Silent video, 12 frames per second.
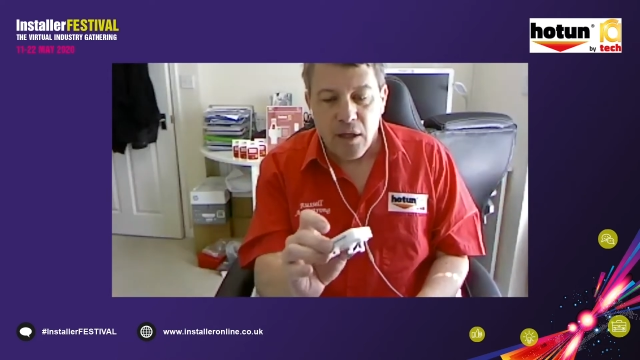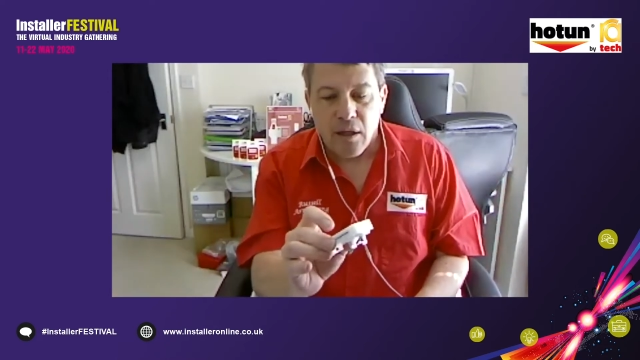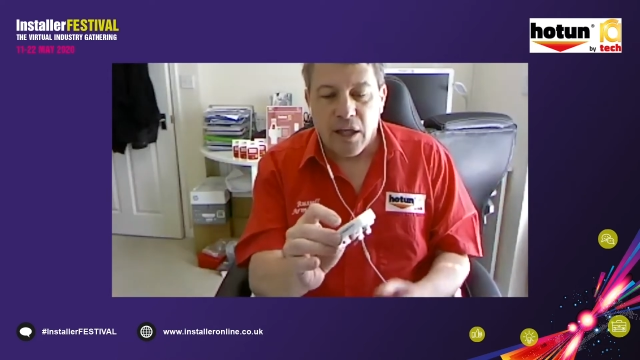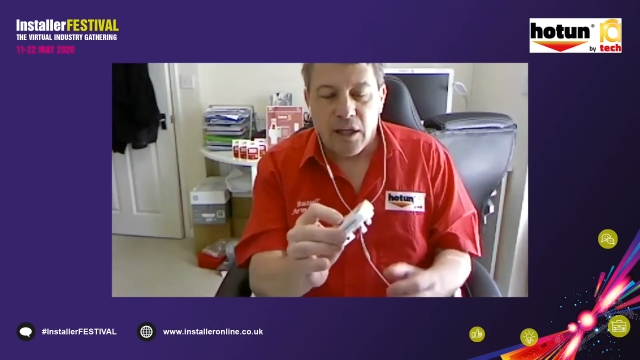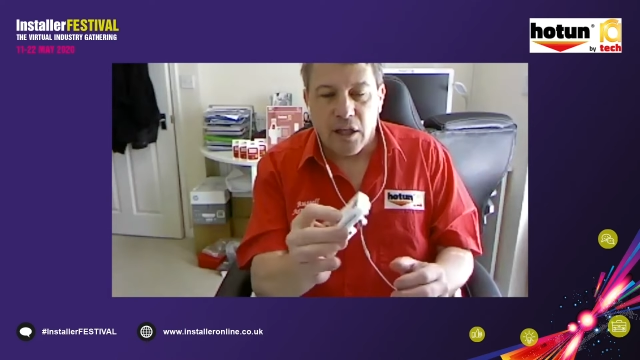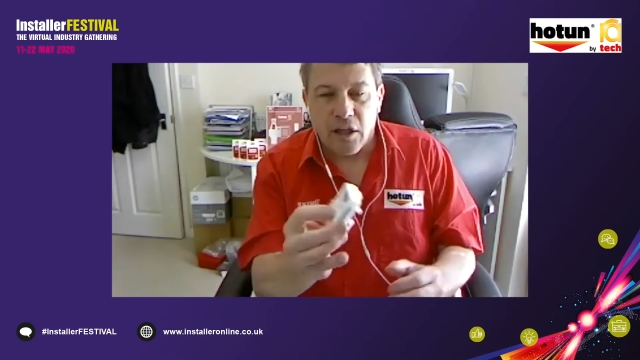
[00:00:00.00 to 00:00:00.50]

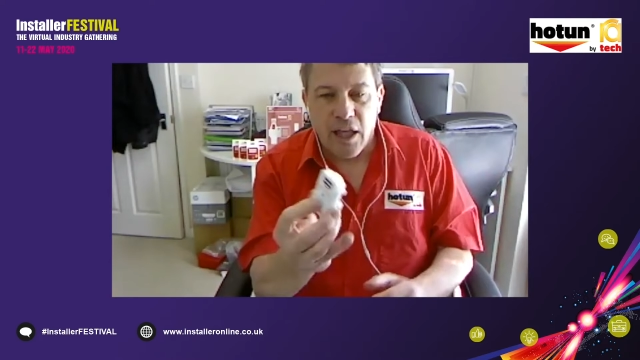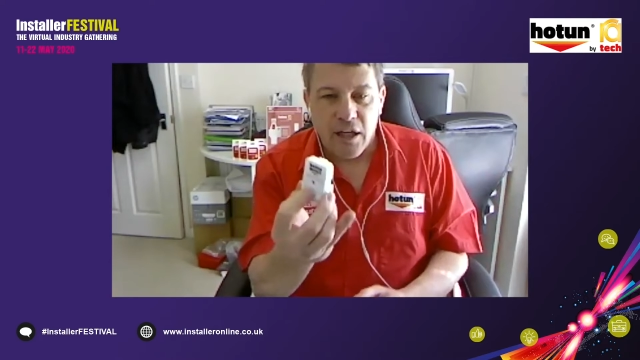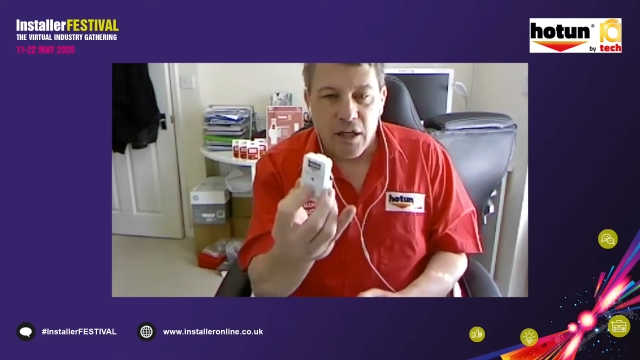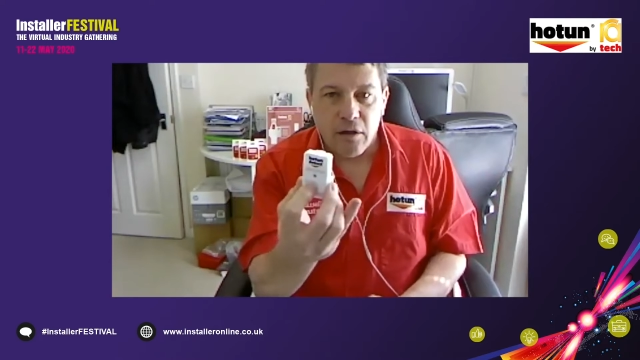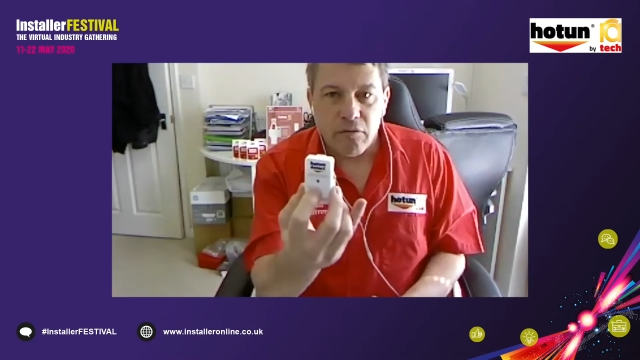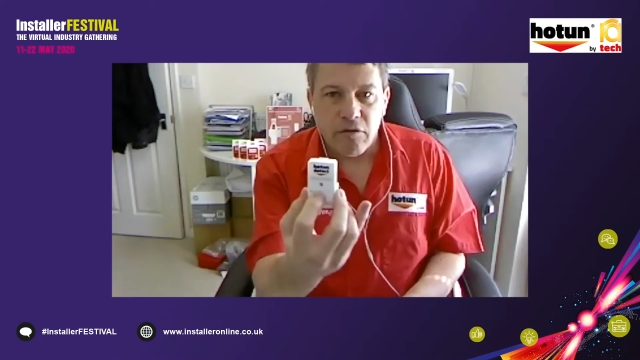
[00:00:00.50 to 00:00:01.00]
They can
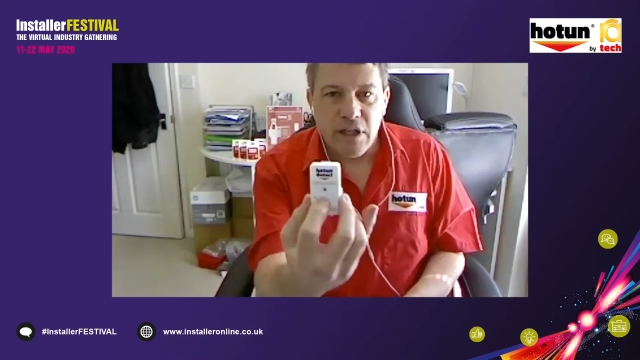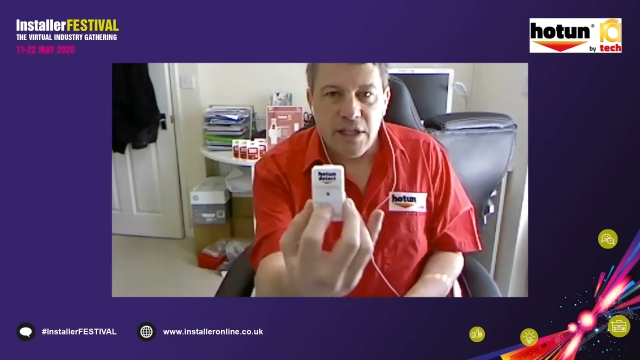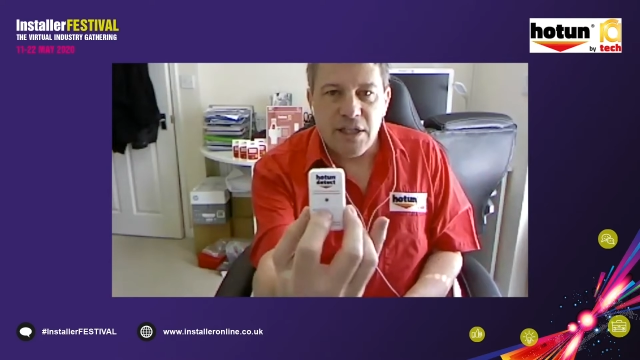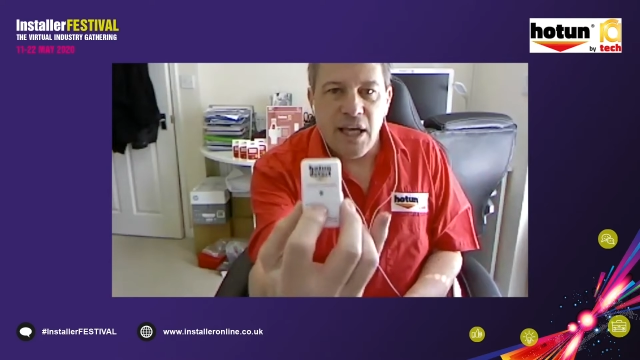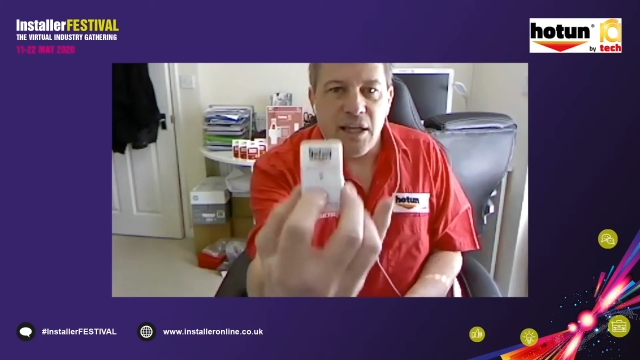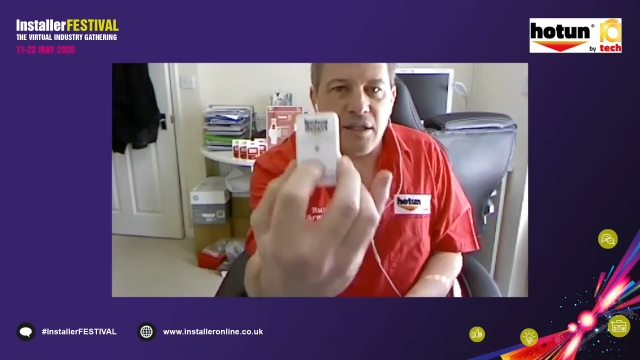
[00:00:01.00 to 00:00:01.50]
then
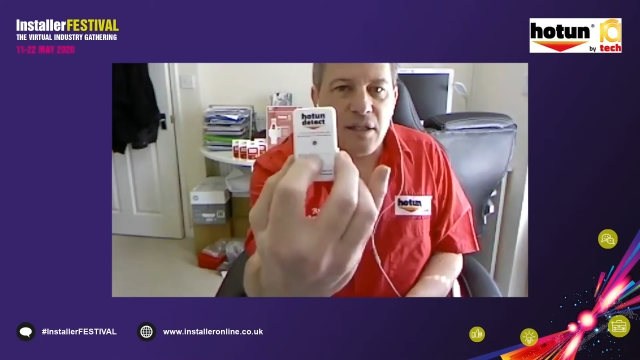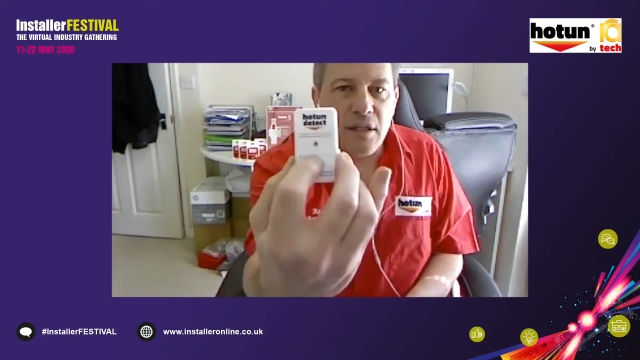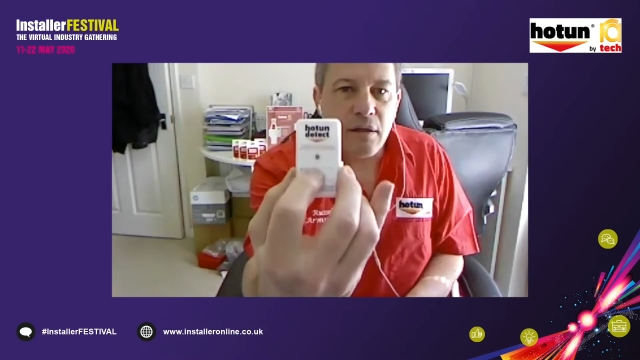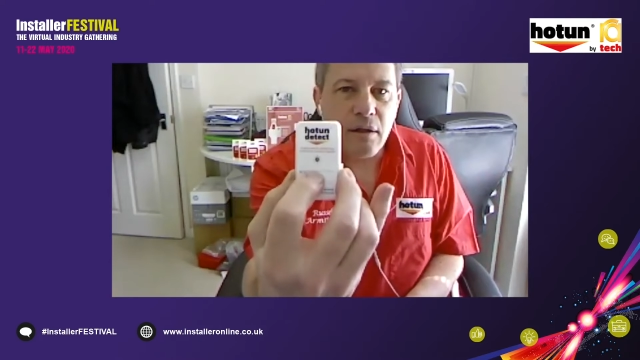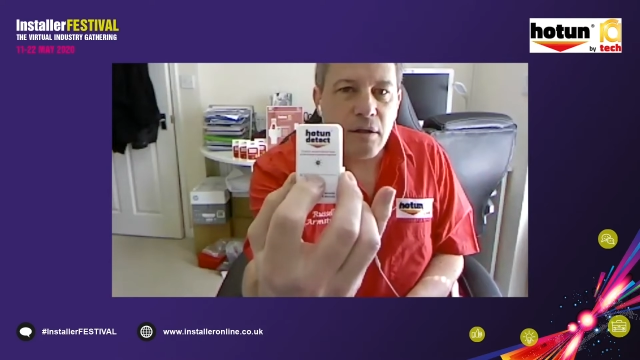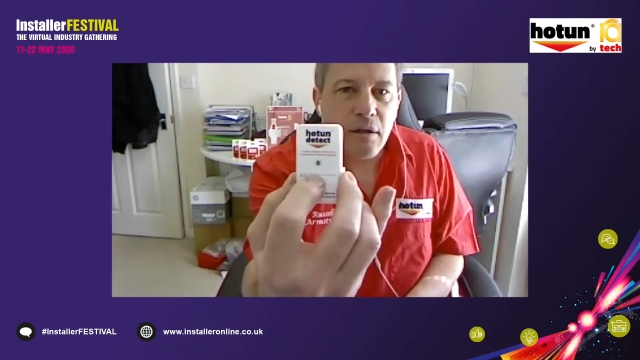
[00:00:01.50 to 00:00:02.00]
reset,
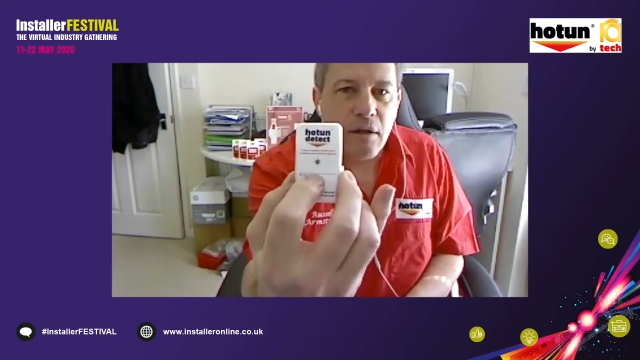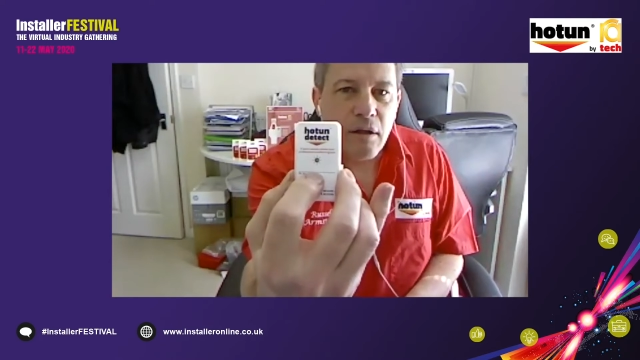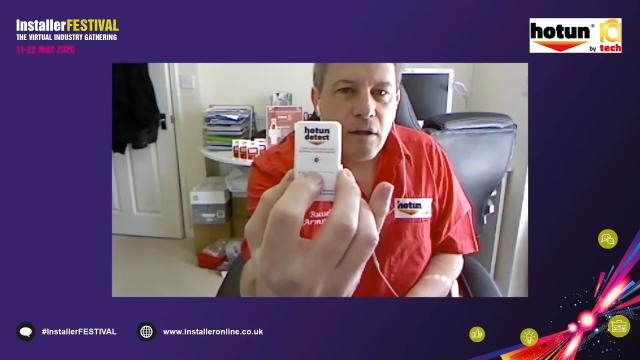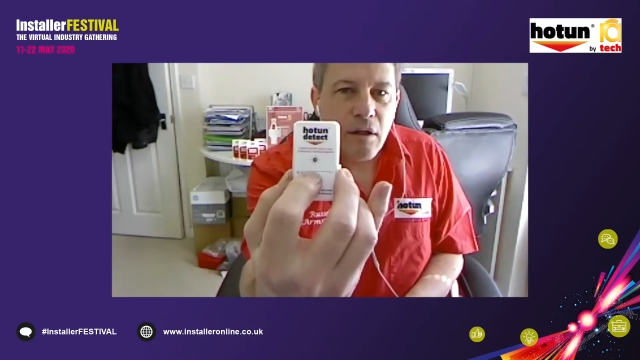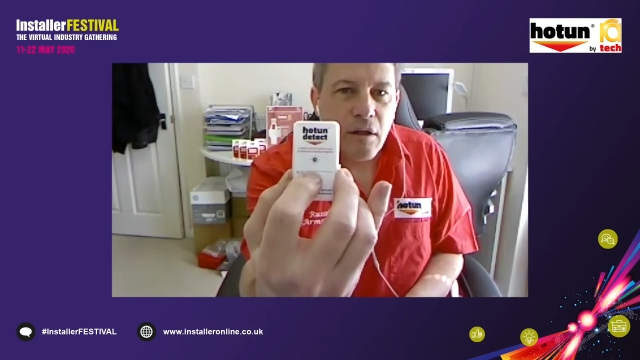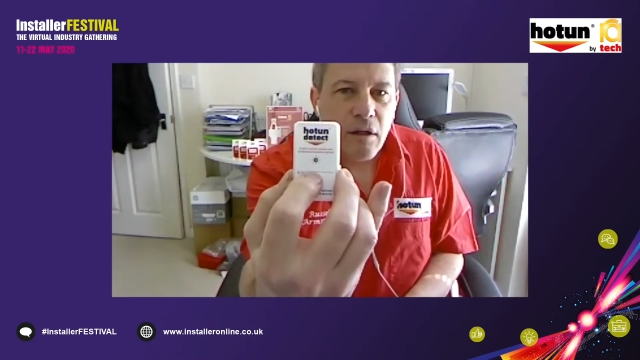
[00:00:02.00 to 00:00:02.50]

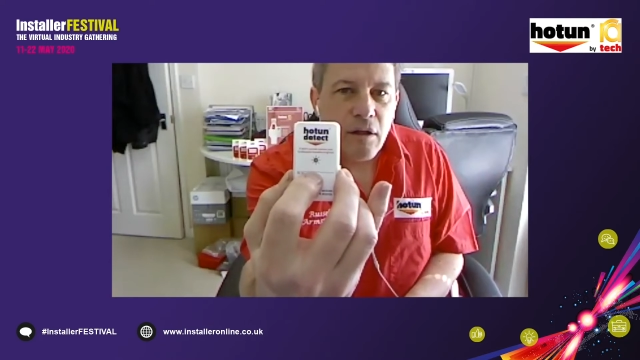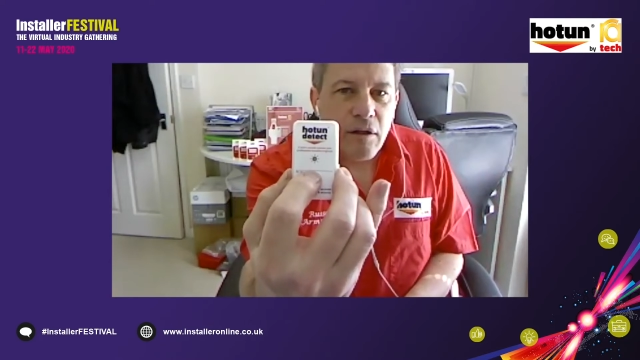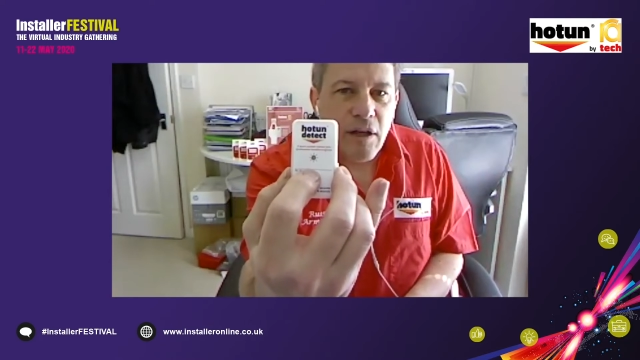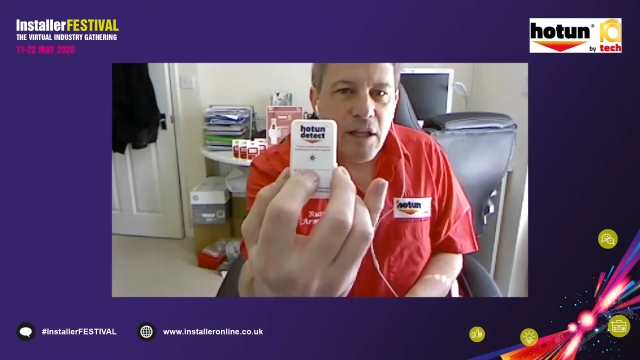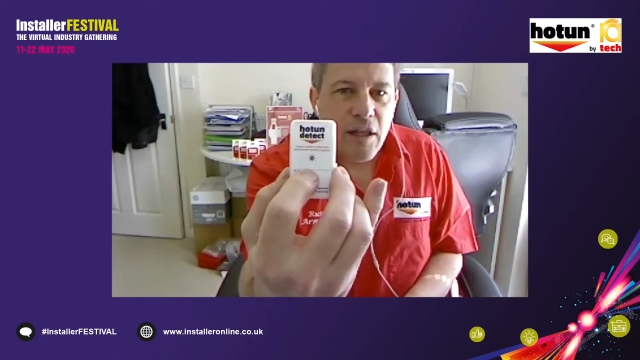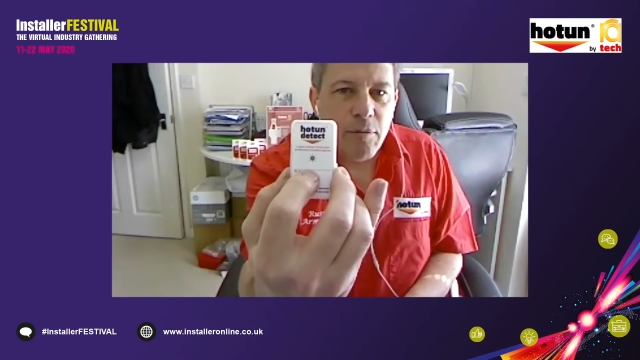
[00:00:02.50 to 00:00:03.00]

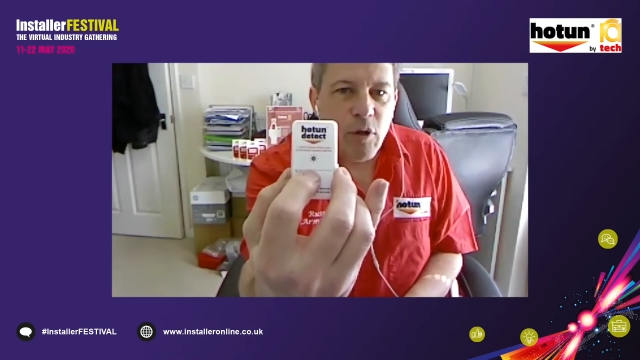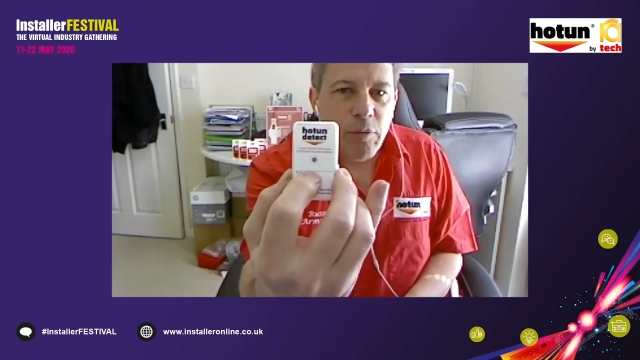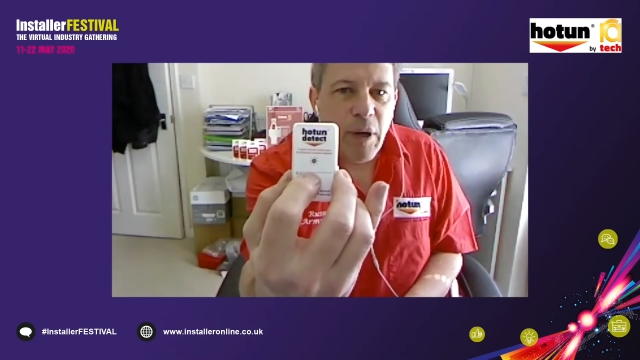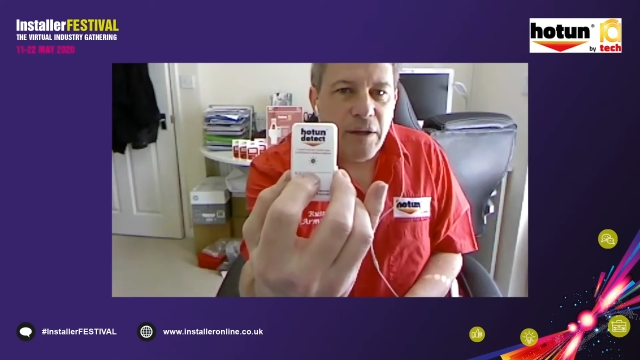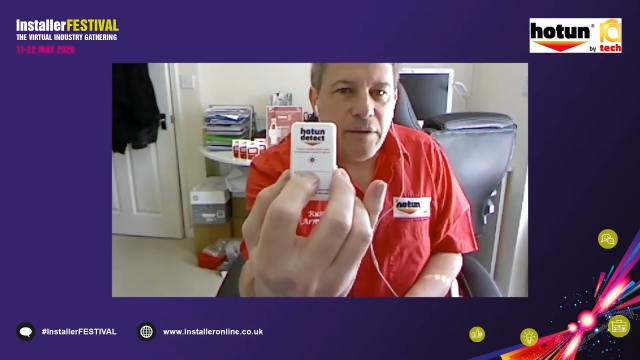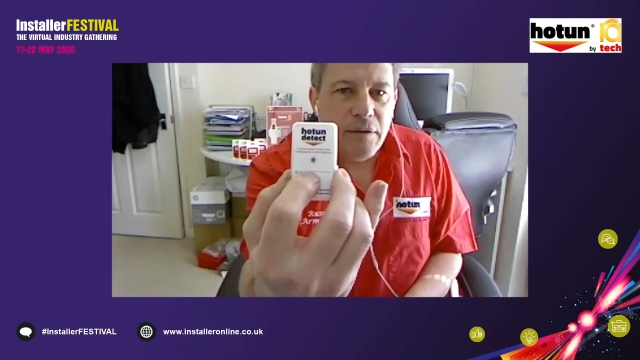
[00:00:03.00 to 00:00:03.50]
hit the mute
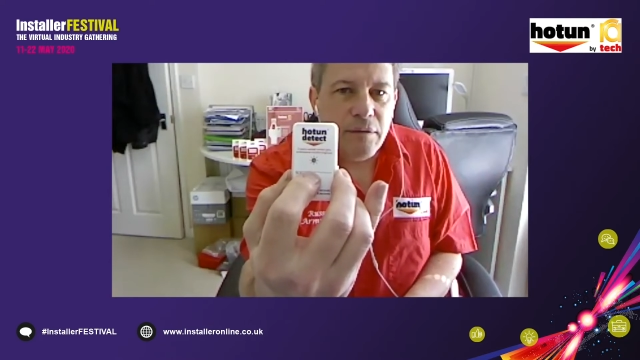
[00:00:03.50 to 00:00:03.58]
button.